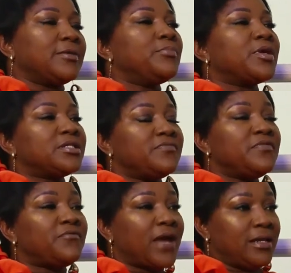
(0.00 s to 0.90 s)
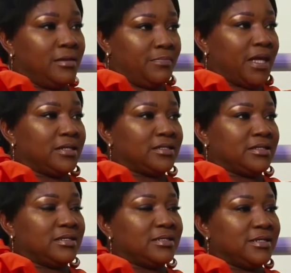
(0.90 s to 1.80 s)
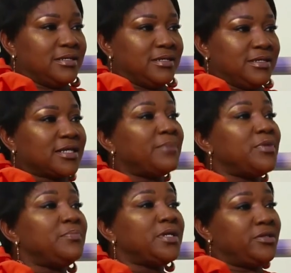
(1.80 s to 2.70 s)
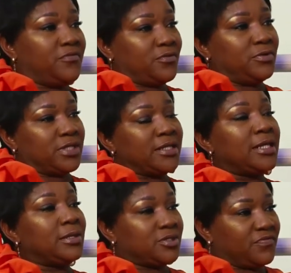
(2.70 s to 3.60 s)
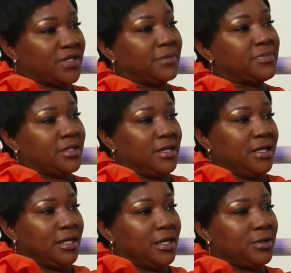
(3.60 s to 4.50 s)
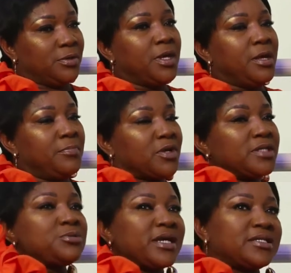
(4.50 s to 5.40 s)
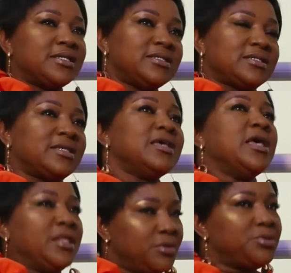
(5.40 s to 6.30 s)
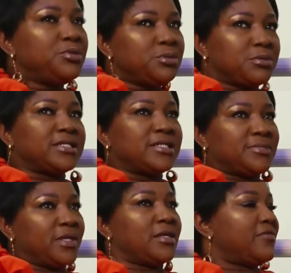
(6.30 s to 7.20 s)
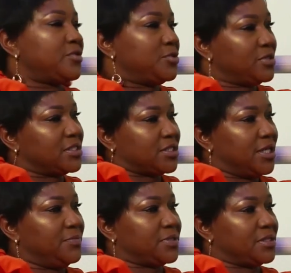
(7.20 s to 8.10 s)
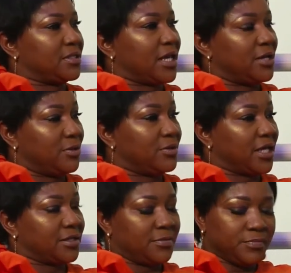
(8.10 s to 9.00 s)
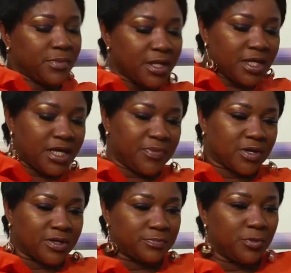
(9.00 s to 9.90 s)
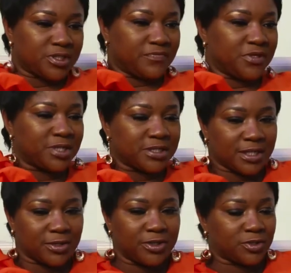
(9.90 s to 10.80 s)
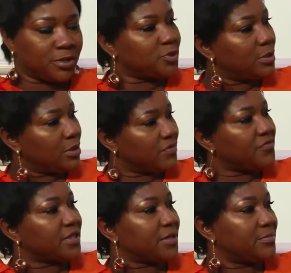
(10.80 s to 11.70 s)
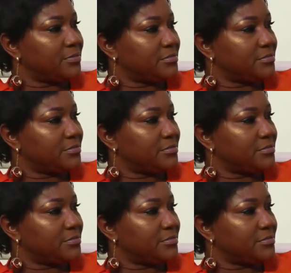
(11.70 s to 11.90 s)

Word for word: Because even finding pants can be a bit difficult and then a lot of times, you know, because dresses, They'll do dresses, but they have to do the seams and all that. Because most of the dresses are going to come too long for them,